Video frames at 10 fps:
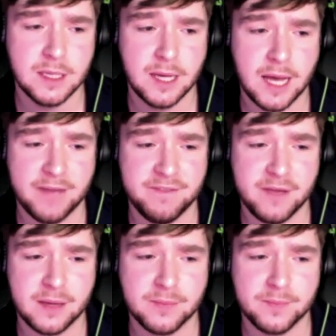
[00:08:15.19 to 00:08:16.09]
I
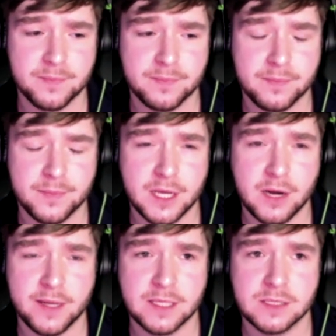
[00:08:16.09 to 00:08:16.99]
think,
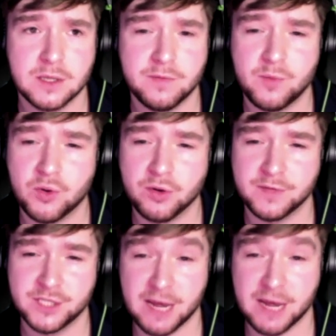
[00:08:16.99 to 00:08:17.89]
in sort of a more of a
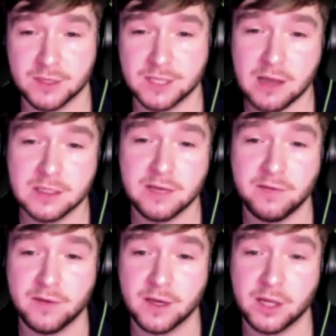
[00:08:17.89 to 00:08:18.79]
general sense, I
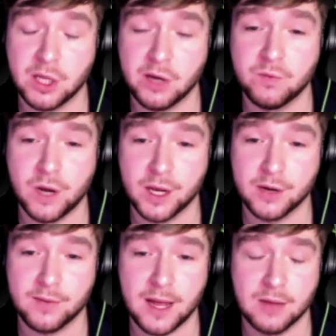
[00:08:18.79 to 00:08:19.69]
think a lot of work
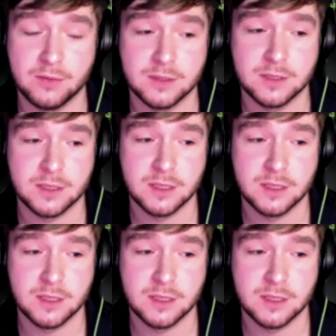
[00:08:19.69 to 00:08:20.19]
around